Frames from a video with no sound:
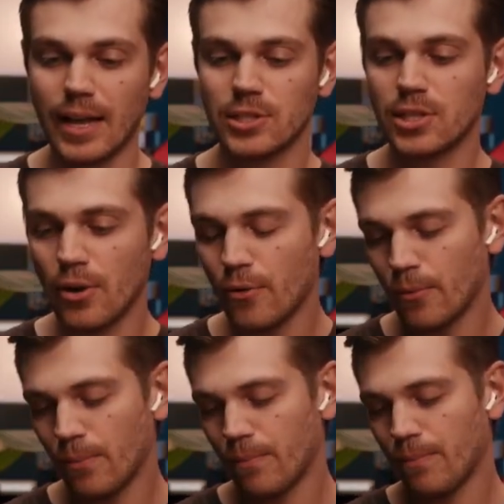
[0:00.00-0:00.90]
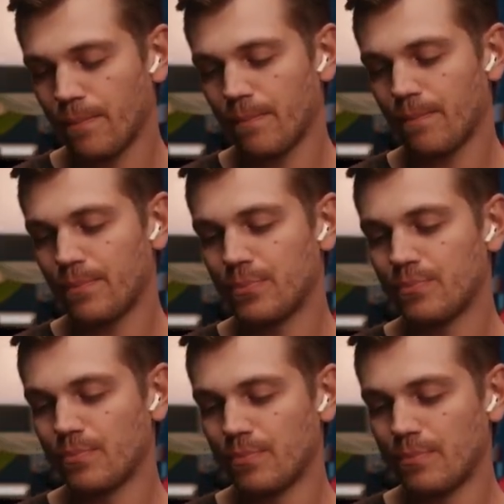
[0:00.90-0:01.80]
So,
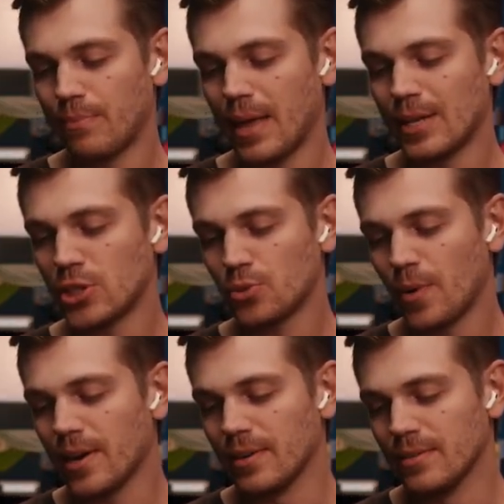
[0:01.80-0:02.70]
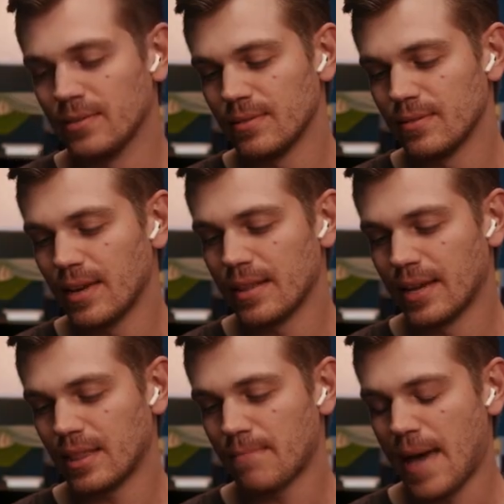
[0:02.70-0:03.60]
it's just weird. And,
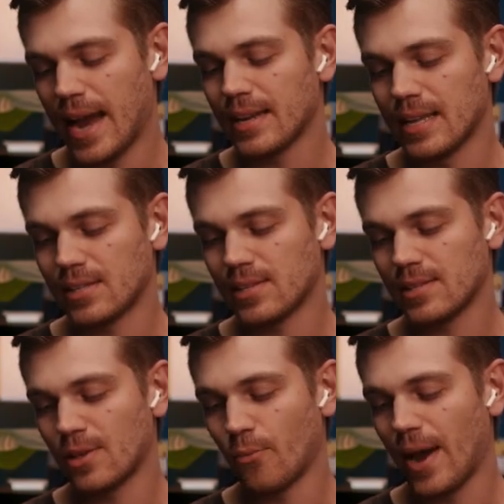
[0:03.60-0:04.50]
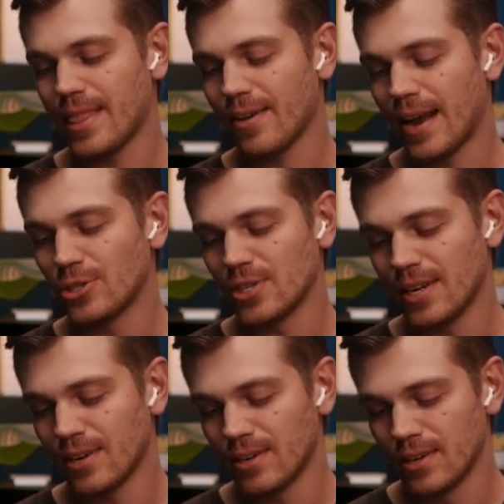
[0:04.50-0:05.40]
like, the magnets, the way they're
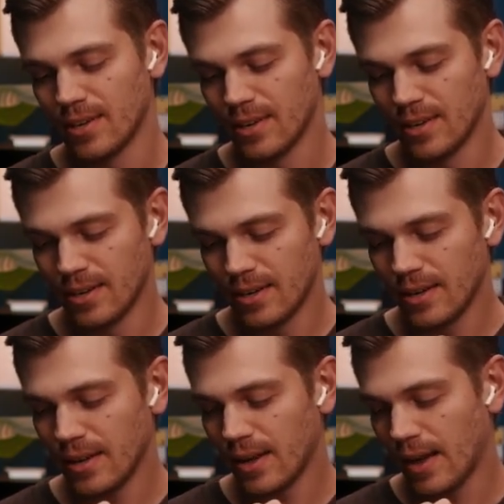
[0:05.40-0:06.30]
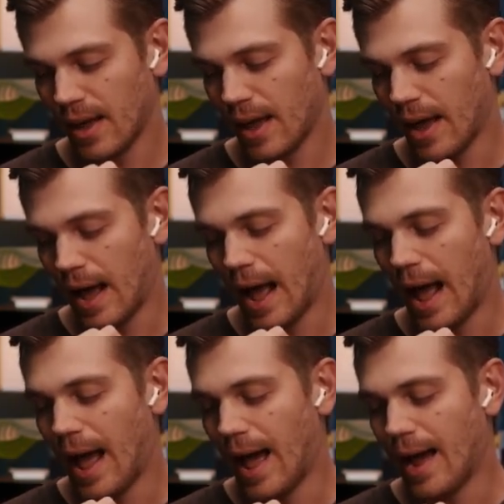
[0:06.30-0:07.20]
engineered,
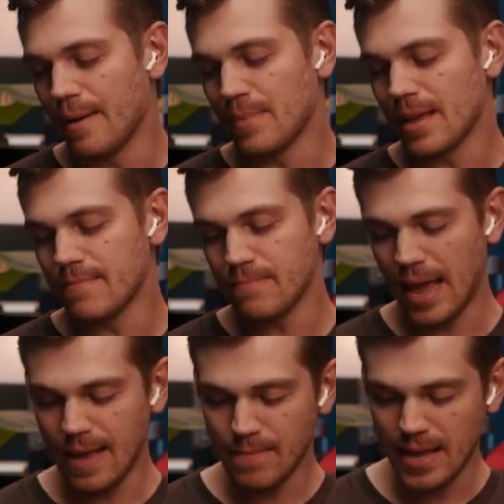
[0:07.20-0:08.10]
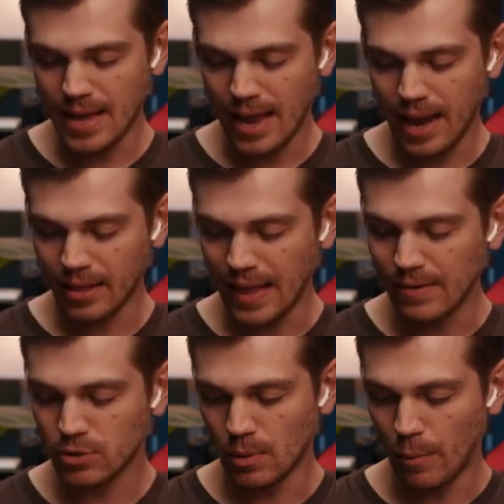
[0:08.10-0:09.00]
I mean, maybe it
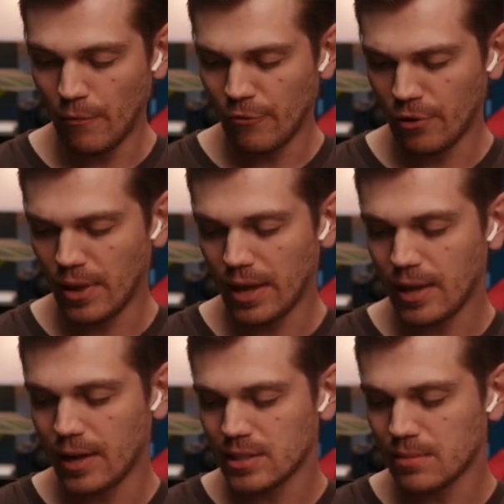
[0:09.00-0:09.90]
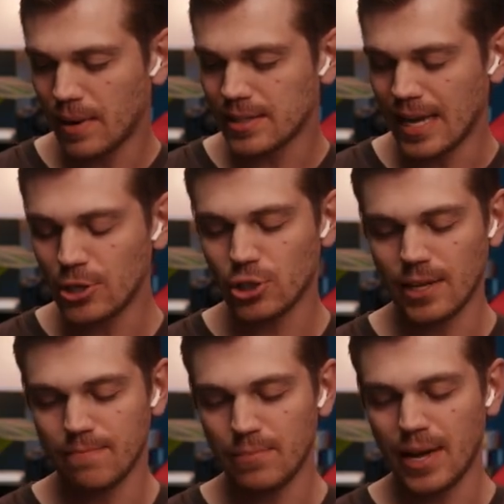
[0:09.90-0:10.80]
leaves room for, like,
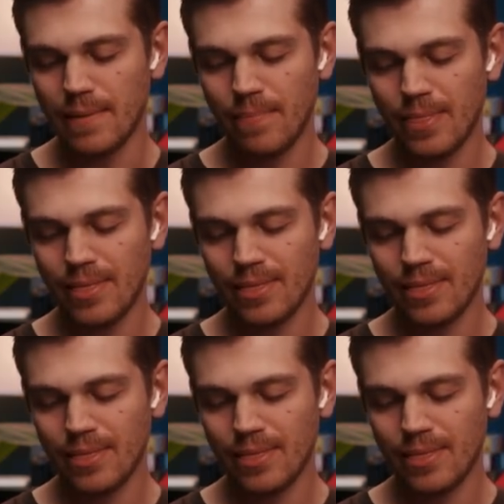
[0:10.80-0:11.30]
customization, but